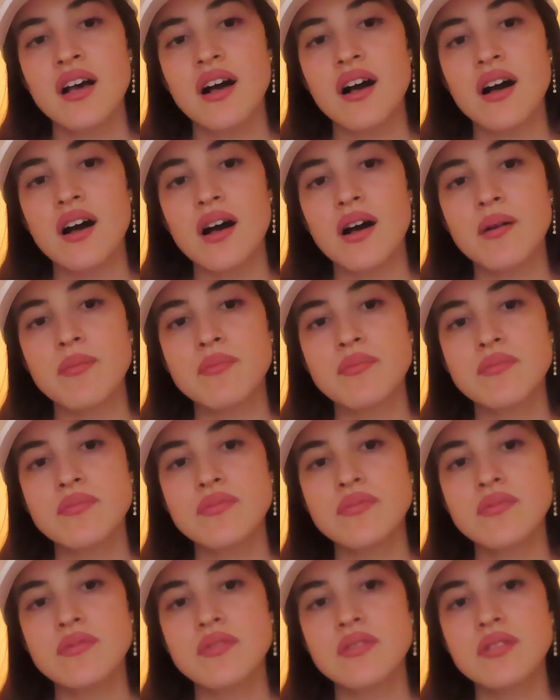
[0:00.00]

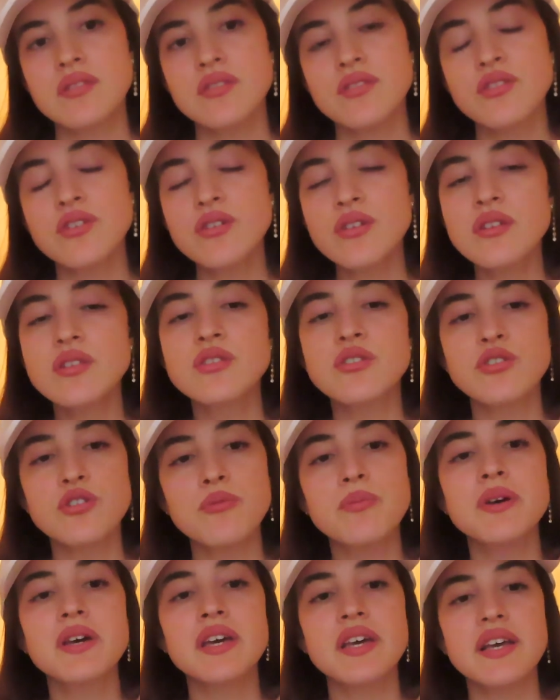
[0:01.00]
they're a little
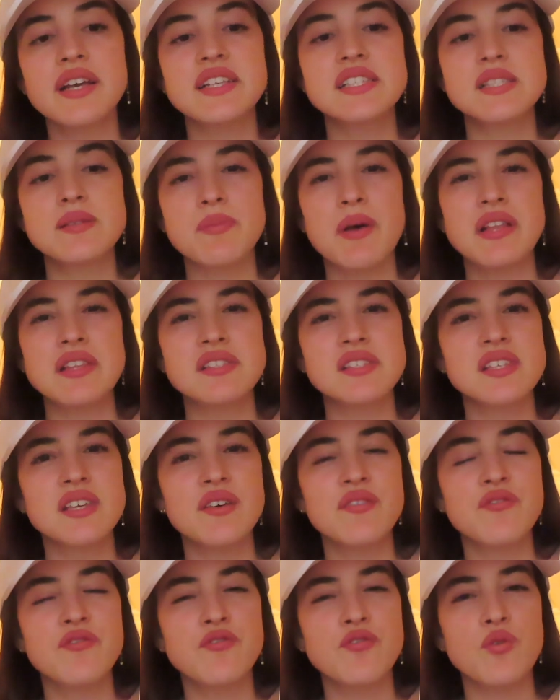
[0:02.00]
bit
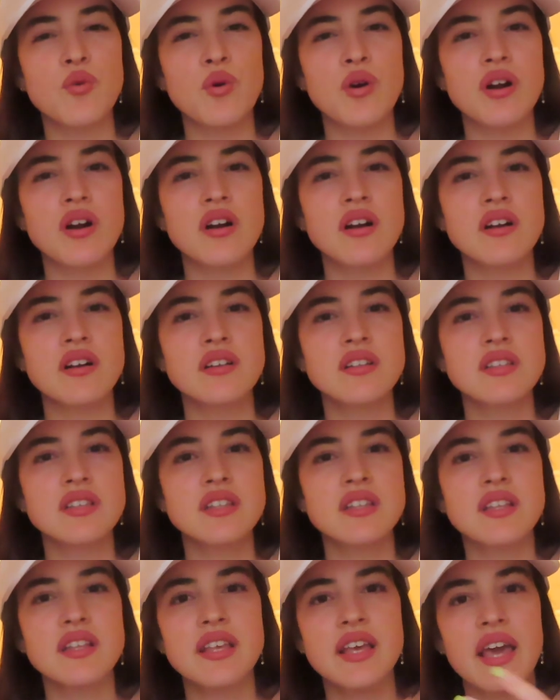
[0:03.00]
expensive for
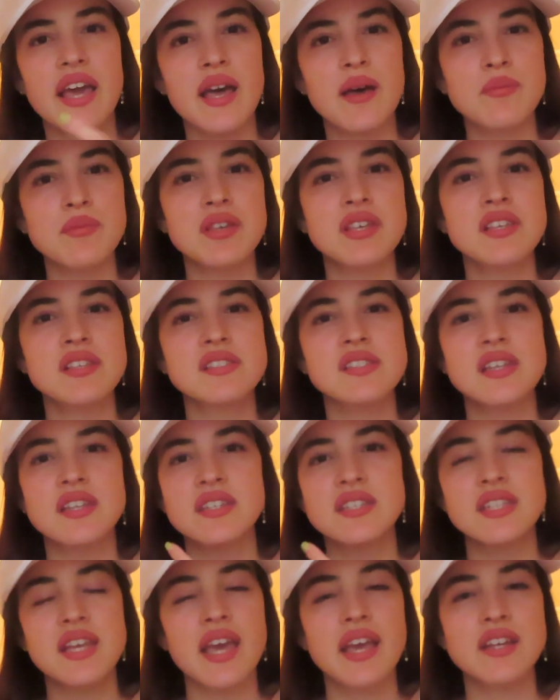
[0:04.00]
camis
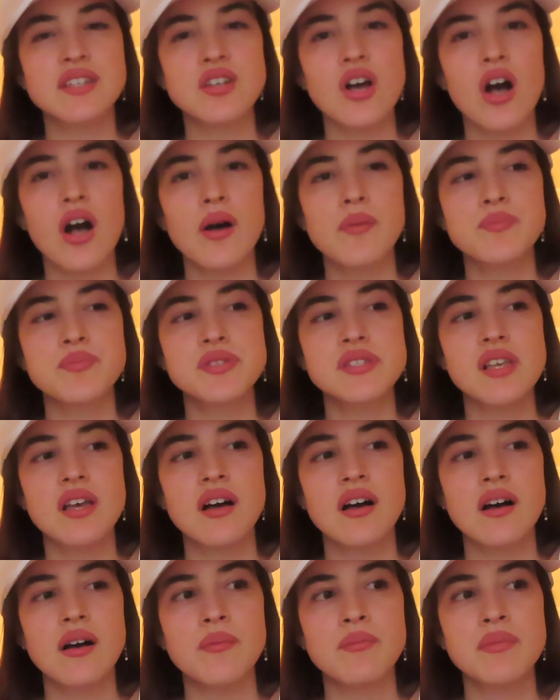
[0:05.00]
and tank tops,
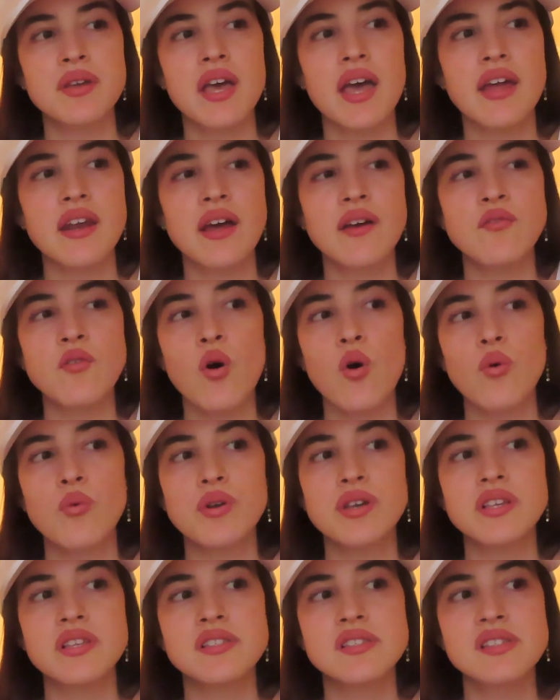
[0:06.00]

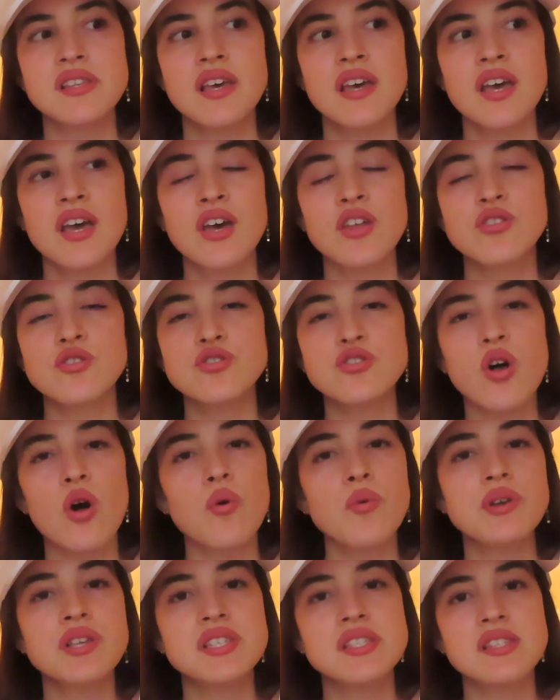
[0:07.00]
and there's
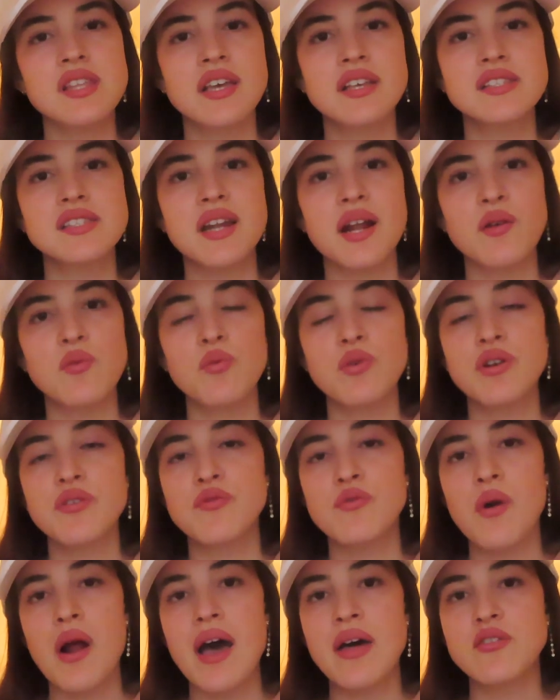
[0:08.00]
always things that I would
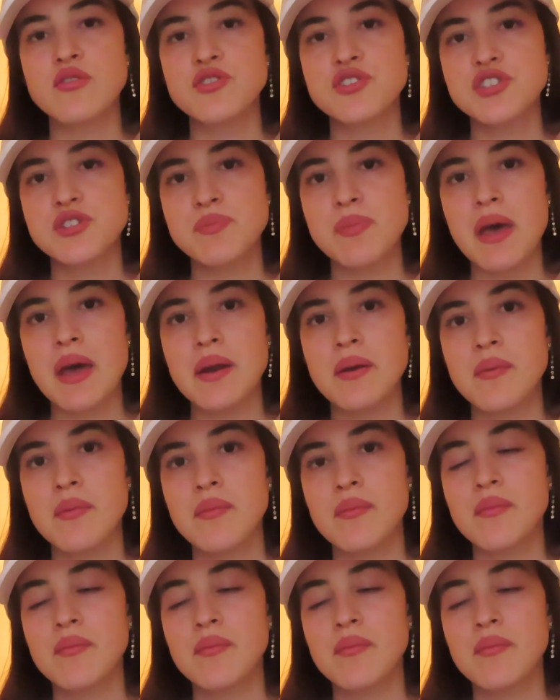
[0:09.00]
have rather spent